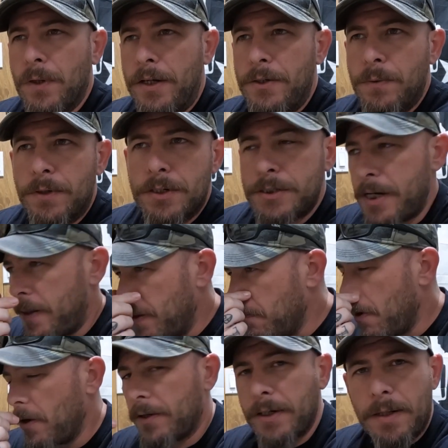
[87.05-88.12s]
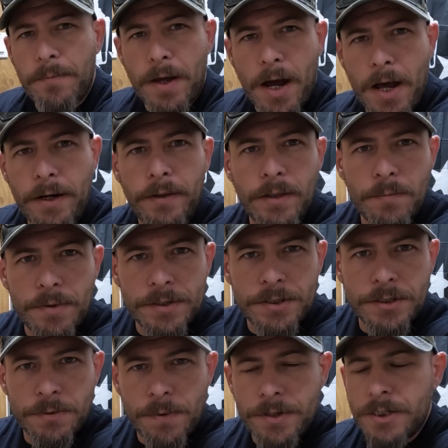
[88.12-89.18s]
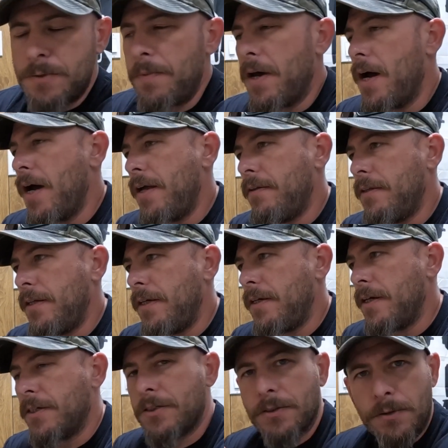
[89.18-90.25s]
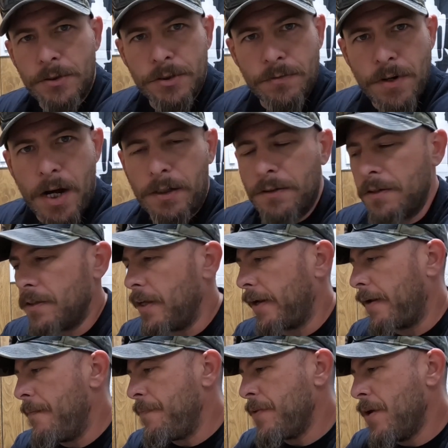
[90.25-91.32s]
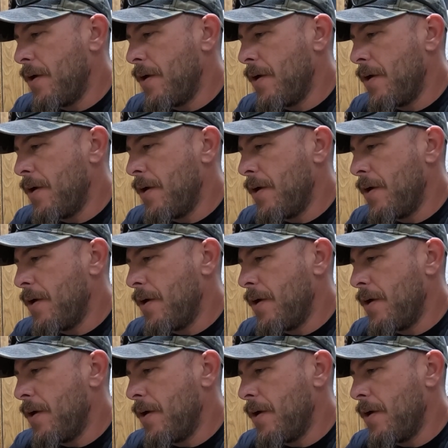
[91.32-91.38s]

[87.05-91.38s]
I do understand the marketing behind it and the business reasons behind the exclusive color thing.